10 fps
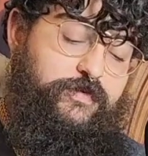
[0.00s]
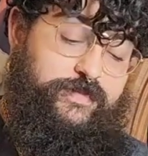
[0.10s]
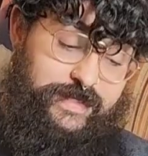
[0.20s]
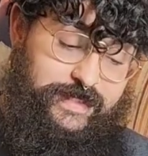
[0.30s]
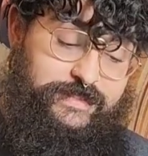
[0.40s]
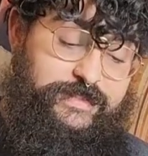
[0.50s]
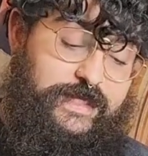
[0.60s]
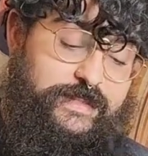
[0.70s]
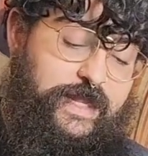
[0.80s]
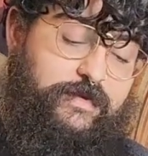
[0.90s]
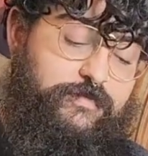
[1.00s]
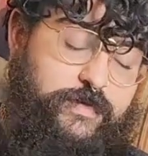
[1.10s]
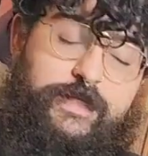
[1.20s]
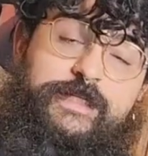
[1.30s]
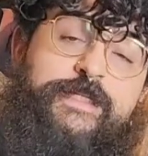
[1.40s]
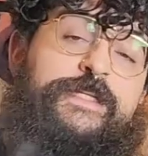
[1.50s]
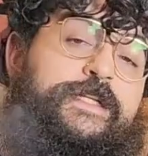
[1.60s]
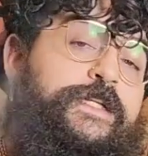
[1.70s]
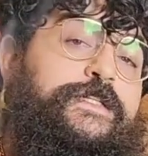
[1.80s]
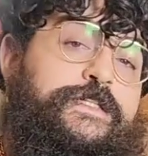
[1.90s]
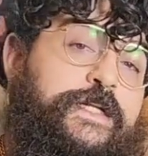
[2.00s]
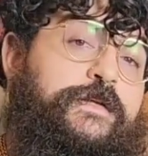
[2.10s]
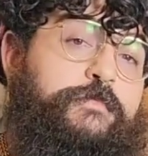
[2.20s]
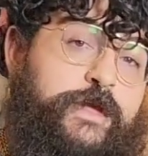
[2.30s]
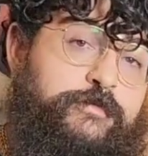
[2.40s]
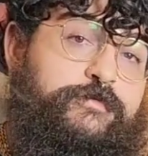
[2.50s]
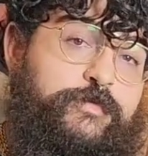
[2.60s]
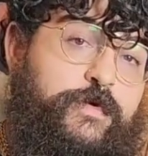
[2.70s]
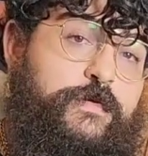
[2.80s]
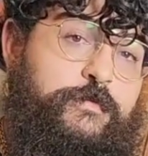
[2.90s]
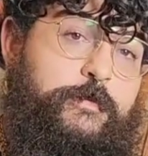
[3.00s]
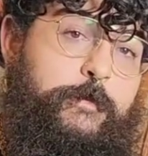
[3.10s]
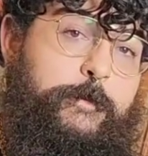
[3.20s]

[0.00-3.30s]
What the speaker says: for things that they really didn't need to take the blame for.